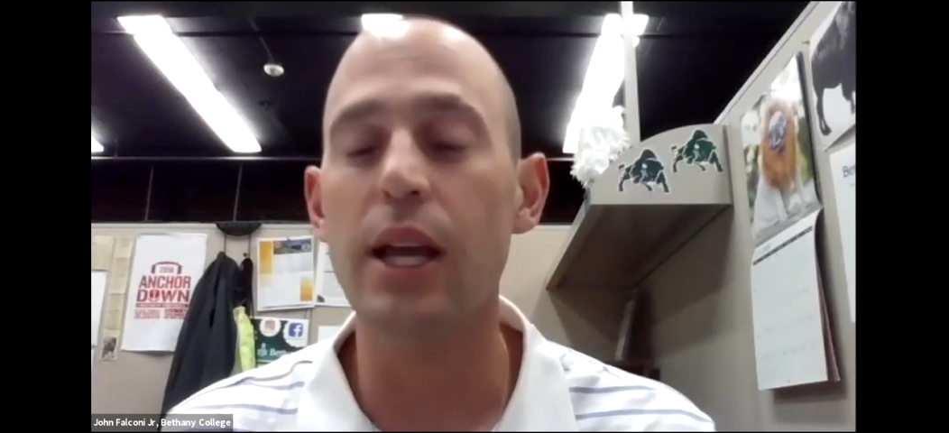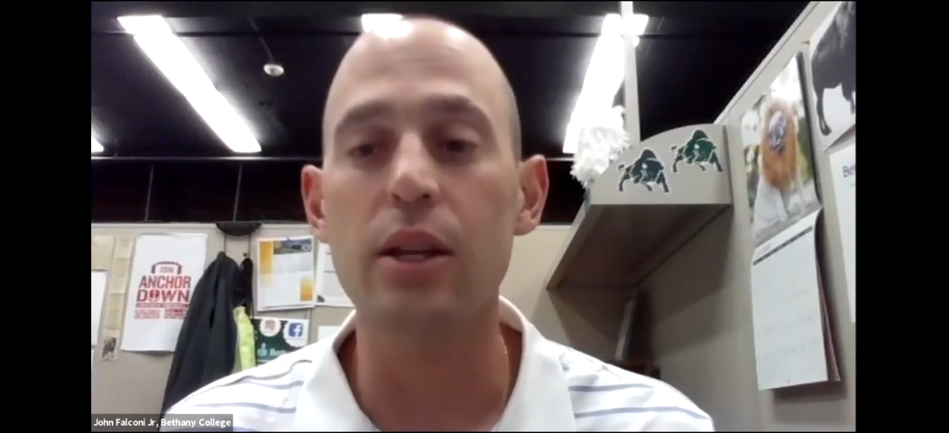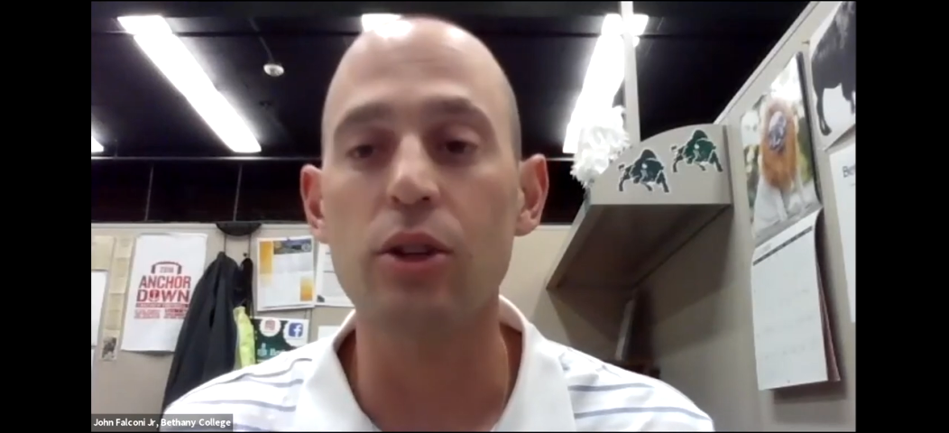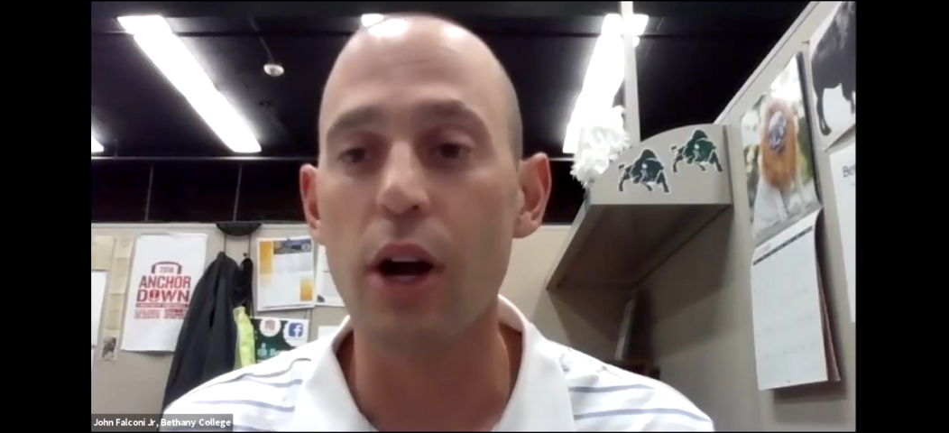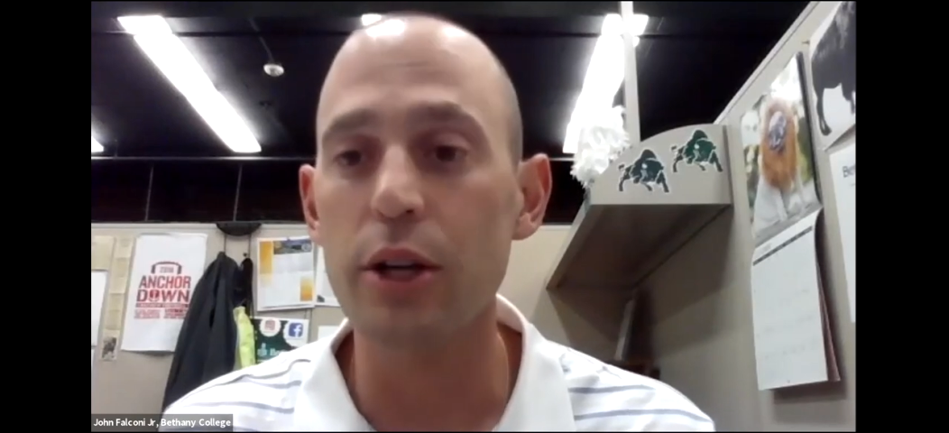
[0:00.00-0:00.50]

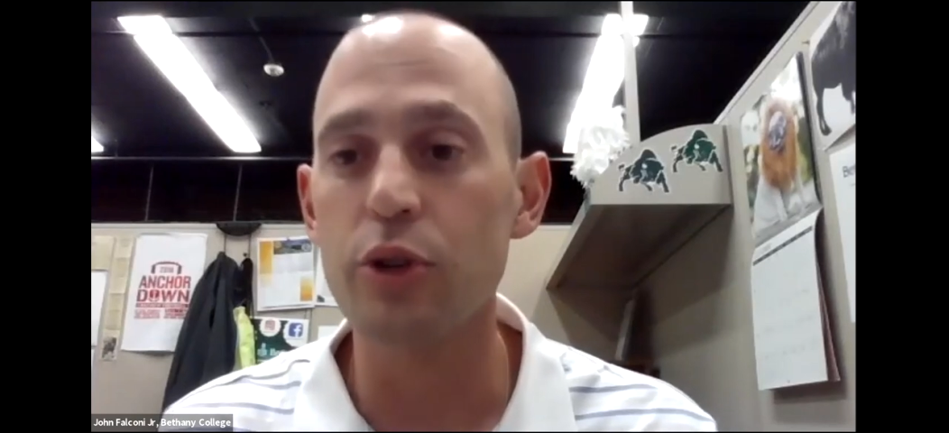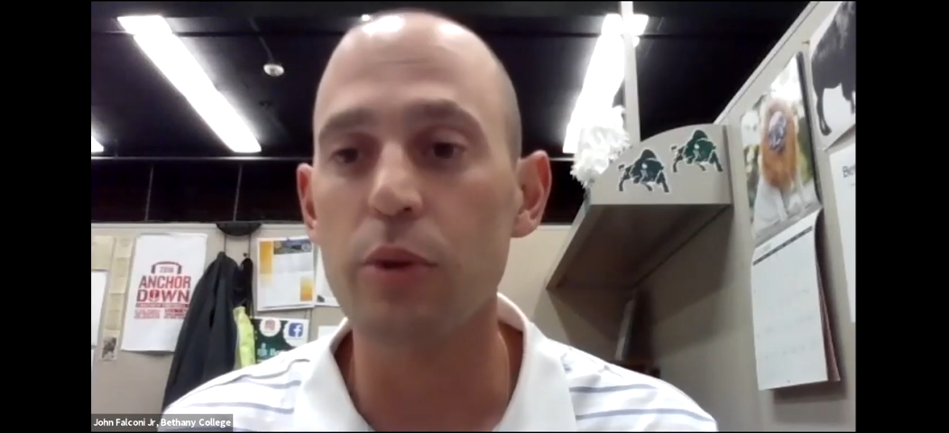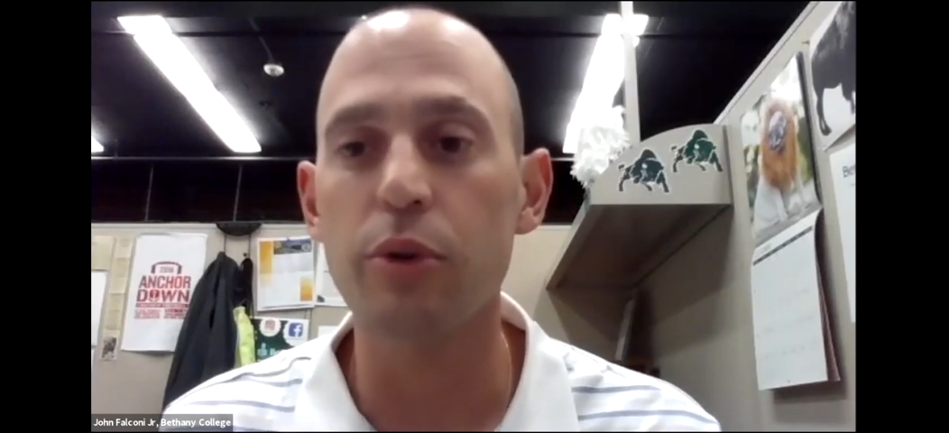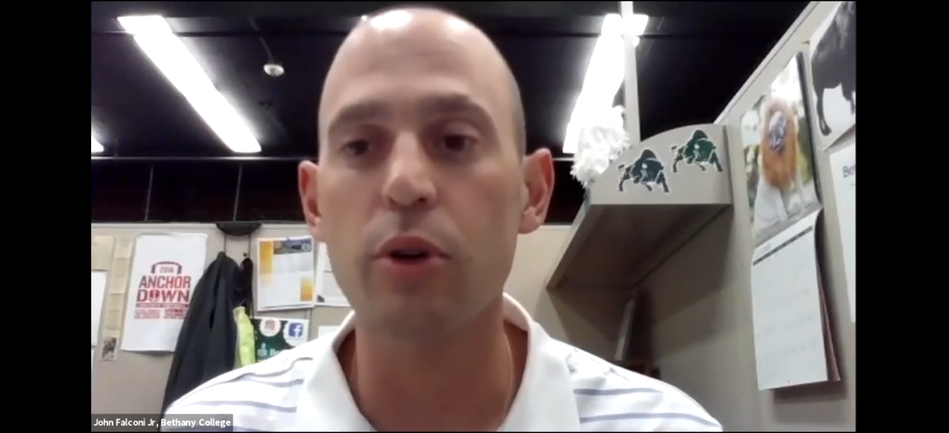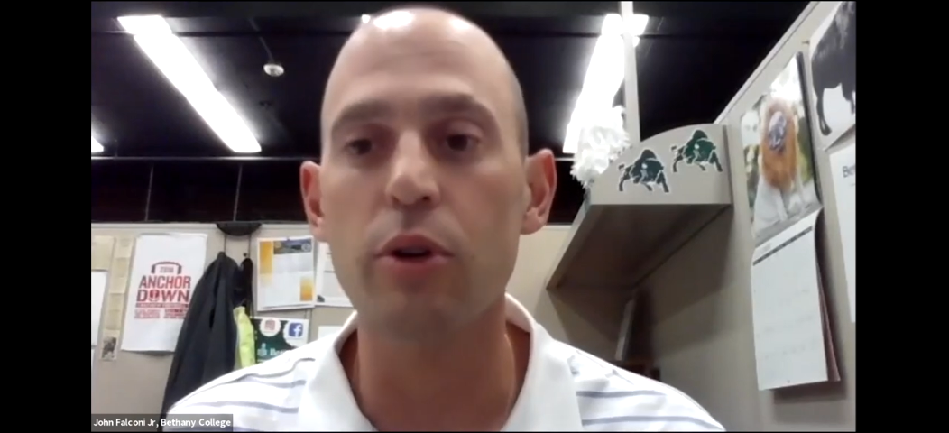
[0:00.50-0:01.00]
and
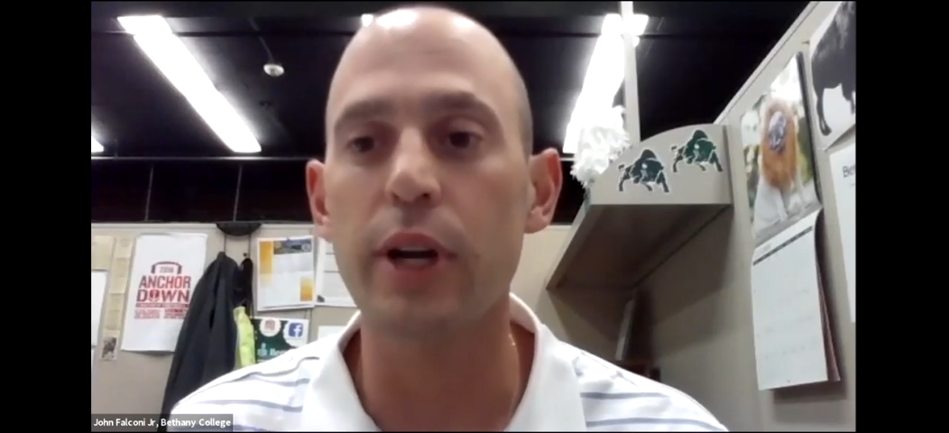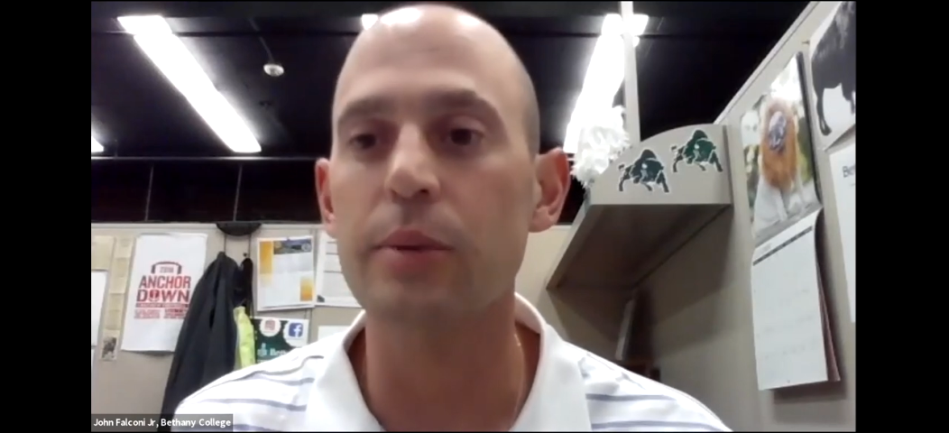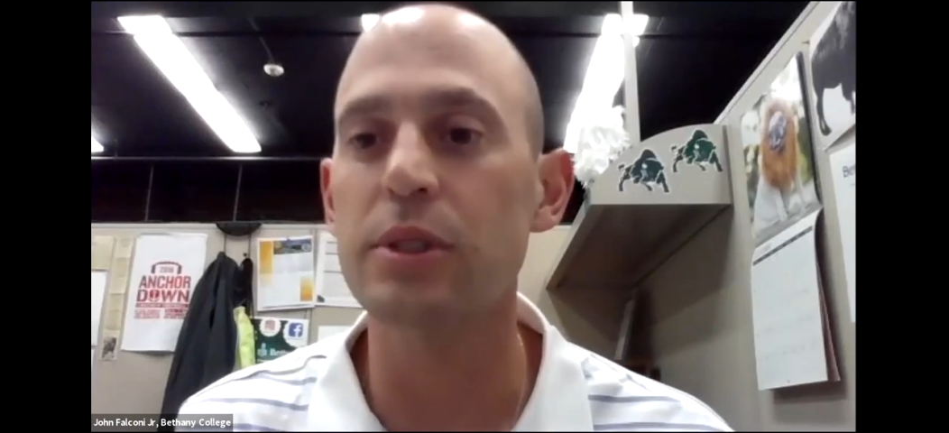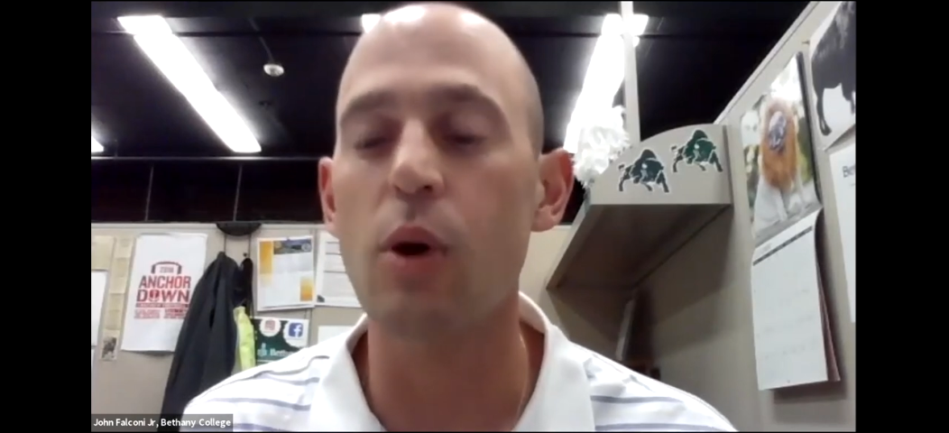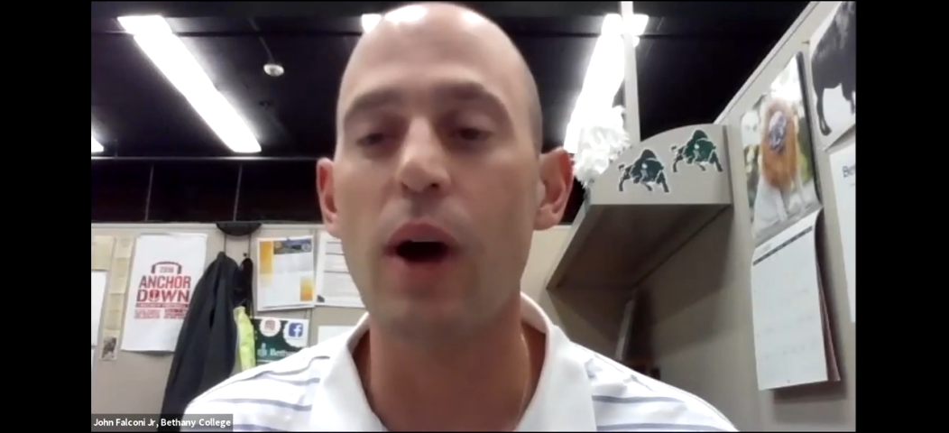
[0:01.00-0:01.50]
doctorate programs.